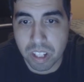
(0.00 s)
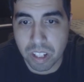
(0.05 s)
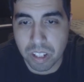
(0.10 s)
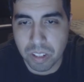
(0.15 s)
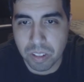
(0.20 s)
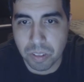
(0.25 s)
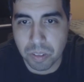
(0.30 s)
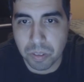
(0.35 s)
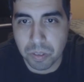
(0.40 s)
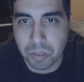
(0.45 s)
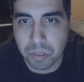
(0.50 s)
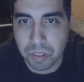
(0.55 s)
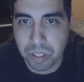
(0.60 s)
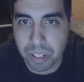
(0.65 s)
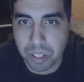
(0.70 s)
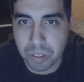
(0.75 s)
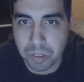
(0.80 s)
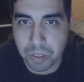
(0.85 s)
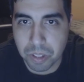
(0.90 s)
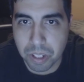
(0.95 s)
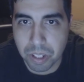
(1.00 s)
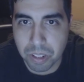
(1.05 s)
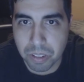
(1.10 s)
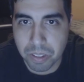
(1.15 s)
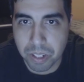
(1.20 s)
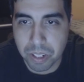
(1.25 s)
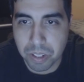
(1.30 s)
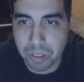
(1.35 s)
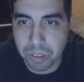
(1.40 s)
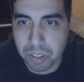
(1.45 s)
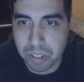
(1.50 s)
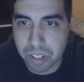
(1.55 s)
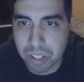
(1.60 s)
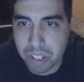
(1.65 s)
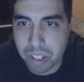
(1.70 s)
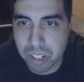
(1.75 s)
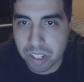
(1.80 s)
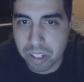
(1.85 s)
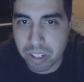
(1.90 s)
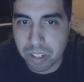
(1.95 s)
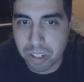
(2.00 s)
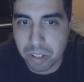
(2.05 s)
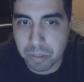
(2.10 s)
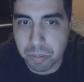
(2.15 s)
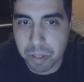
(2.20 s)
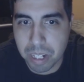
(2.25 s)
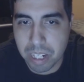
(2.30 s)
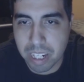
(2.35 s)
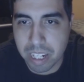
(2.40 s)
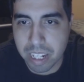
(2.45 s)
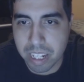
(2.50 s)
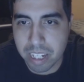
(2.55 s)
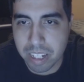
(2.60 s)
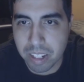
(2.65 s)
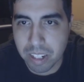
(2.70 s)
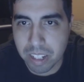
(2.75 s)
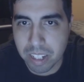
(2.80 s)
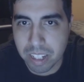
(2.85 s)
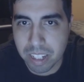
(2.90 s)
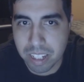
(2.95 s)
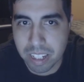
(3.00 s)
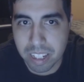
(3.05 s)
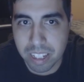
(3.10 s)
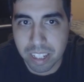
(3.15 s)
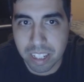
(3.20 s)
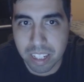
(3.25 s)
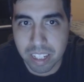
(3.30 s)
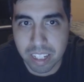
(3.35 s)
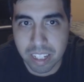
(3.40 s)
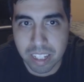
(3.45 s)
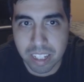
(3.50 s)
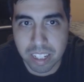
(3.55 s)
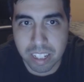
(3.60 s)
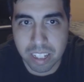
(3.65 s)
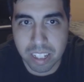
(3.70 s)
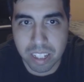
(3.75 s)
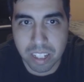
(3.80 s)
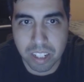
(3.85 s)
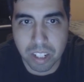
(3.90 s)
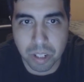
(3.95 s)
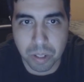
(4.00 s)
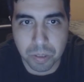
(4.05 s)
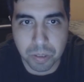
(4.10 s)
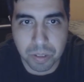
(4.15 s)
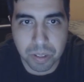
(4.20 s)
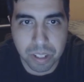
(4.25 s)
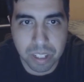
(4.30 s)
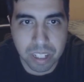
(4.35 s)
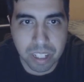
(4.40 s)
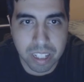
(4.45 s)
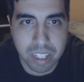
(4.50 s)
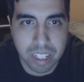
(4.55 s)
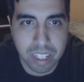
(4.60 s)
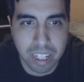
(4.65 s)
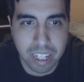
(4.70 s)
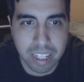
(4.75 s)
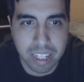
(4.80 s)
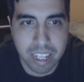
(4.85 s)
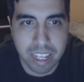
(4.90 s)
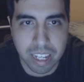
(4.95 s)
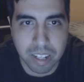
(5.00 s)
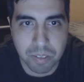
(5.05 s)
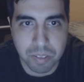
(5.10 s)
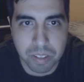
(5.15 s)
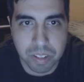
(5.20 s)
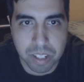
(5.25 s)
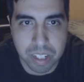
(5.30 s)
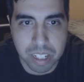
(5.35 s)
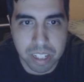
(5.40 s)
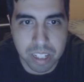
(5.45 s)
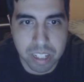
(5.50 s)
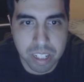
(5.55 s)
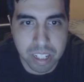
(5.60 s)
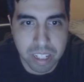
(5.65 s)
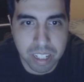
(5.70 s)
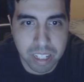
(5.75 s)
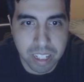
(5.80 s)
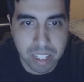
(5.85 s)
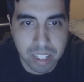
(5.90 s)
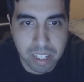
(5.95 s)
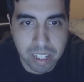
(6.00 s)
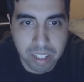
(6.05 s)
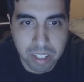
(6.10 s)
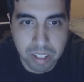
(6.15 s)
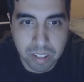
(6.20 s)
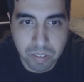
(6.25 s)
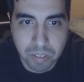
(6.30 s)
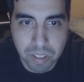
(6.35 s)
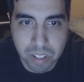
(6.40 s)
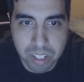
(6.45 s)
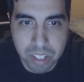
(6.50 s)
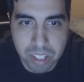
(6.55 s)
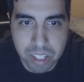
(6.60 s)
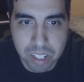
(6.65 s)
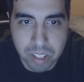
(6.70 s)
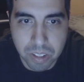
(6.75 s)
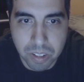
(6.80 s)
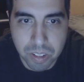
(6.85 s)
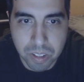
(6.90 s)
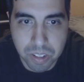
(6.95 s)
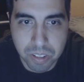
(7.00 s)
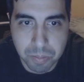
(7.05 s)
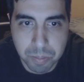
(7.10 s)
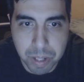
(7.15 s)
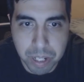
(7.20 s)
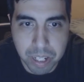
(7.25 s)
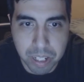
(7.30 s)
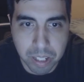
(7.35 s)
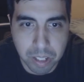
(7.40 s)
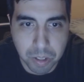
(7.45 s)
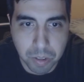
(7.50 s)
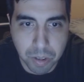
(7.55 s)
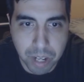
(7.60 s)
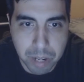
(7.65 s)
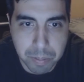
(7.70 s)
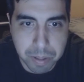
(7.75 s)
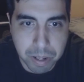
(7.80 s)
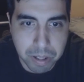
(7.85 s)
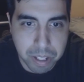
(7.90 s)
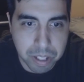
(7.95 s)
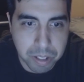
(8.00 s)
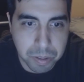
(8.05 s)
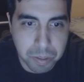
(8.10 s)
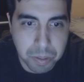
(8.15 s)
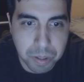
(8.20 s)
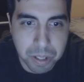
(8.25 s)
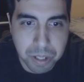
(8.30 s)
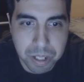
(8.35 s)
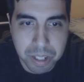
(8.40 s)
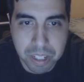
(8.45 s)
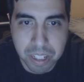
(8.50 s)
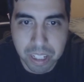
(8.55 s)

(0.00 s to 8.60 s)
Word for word: Oh, and Lucario just stood behind. No, I can't resist. Resist the urge of beating the crap out of you.